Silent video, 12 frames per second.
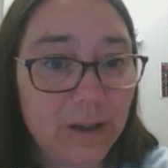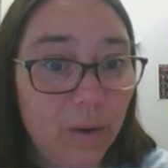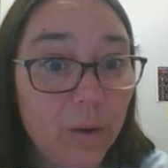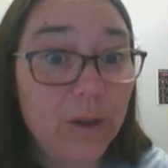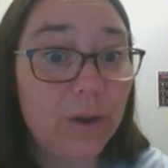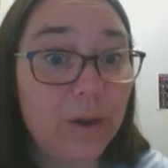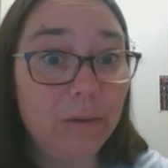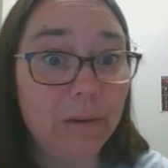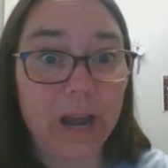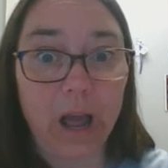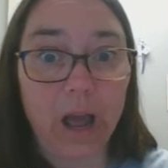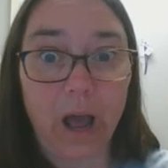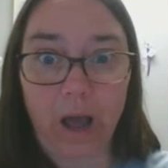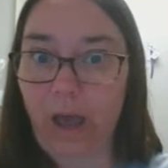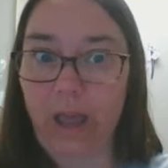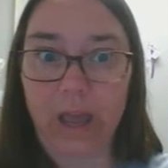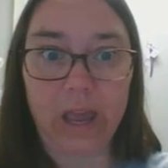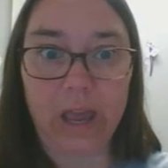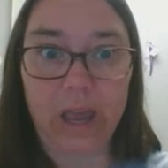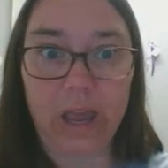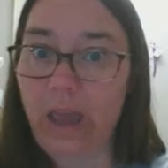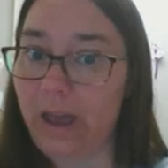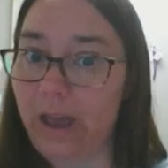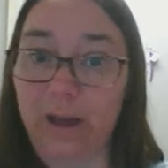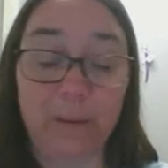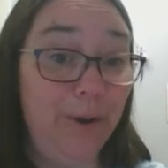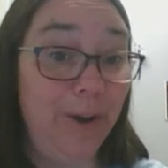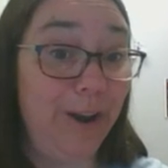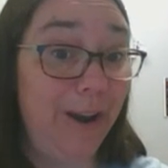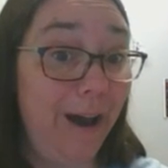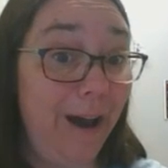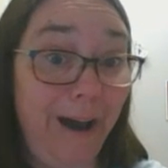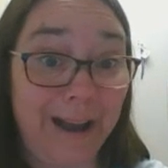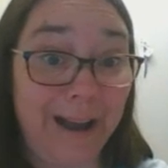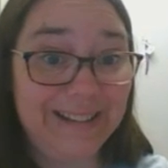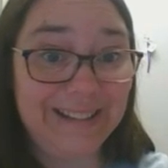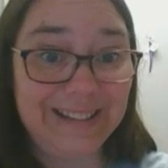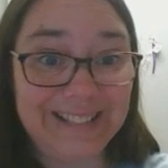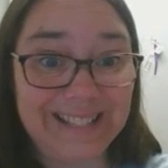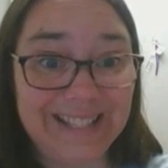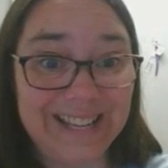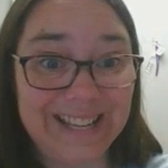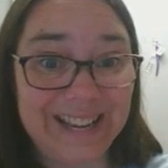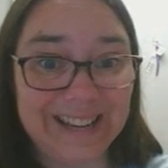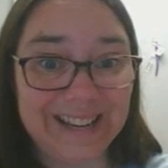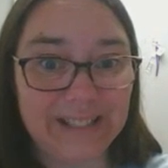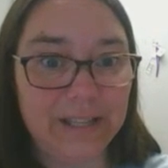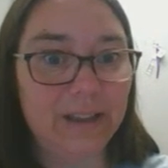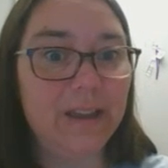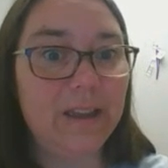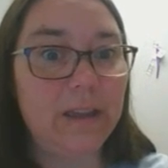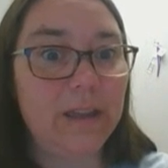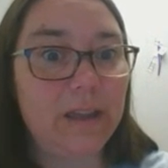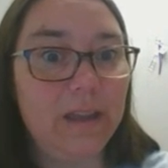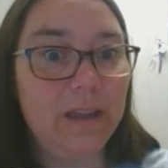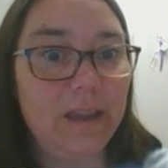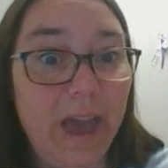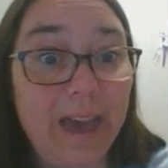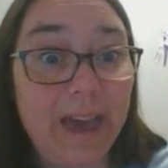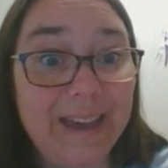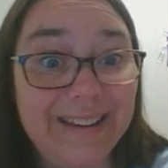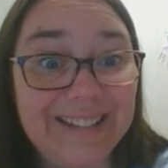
Or you could write, I am not 6 yet.